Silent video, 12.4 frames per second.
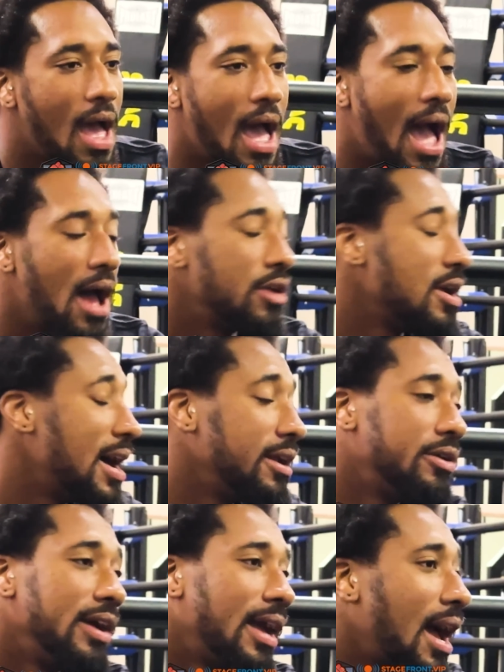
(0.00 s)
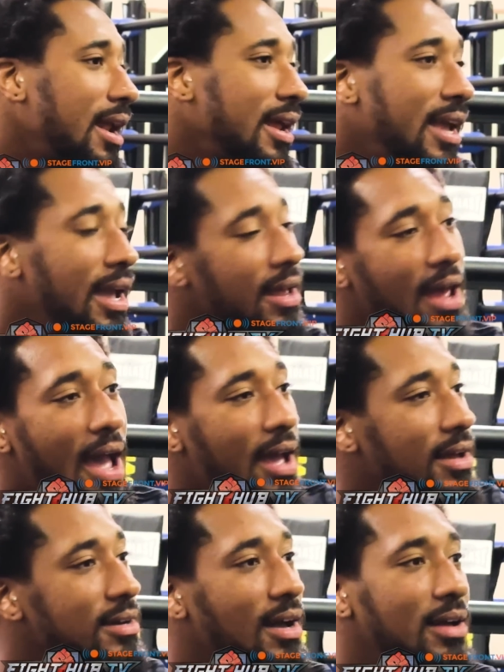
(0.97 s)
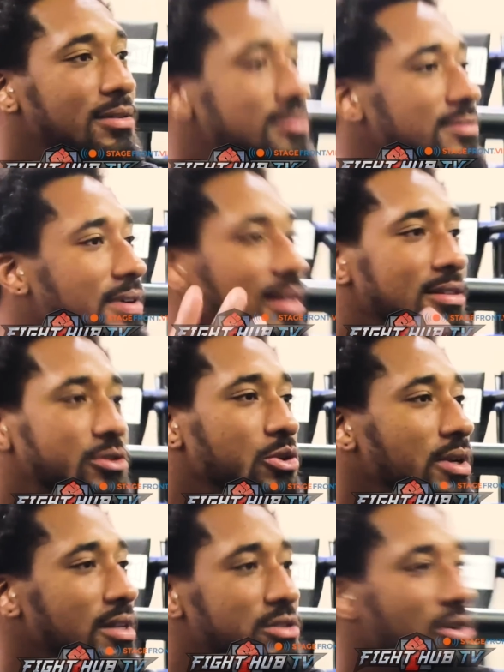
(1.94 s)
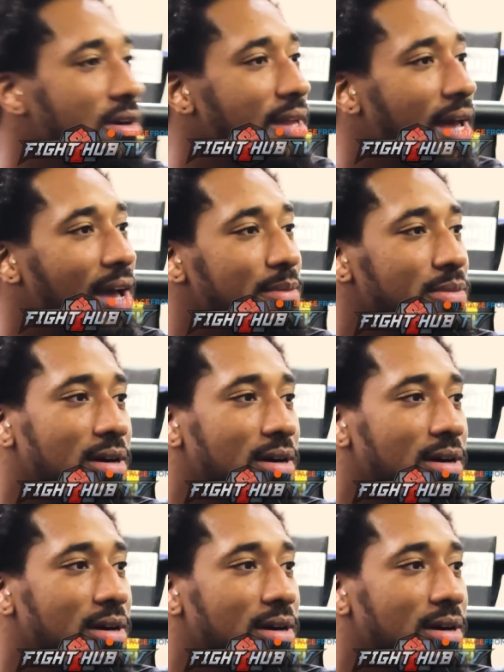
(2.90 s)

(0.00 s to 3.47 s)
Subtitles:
I don't know. I didn't hear that. I don't really tune into all that,